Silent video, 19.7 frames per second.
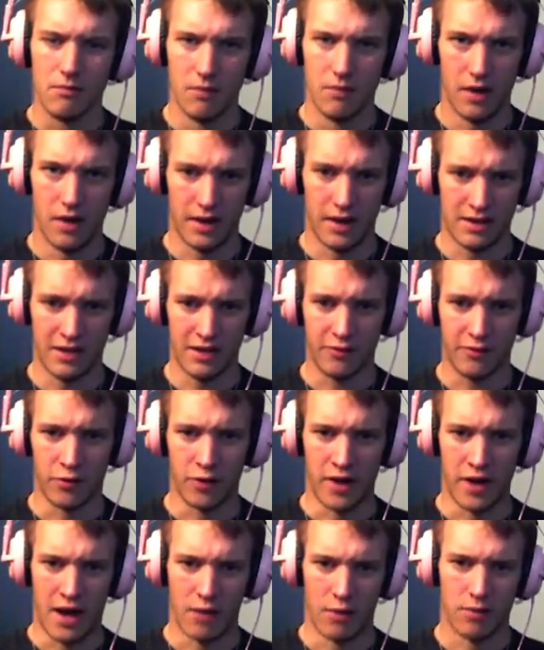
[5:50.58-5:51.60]
At least for
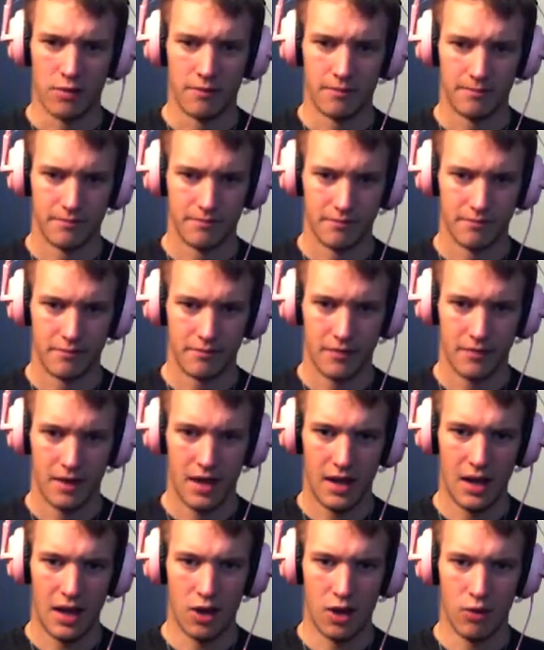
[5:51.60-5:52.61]
now.
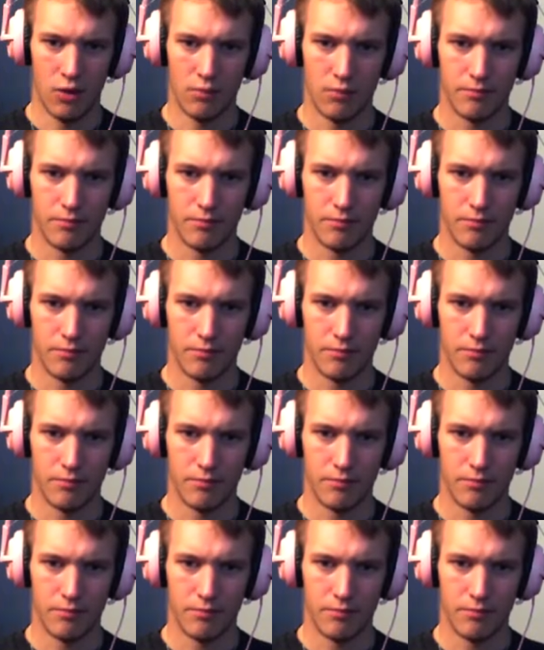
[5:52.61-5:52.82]
Hello.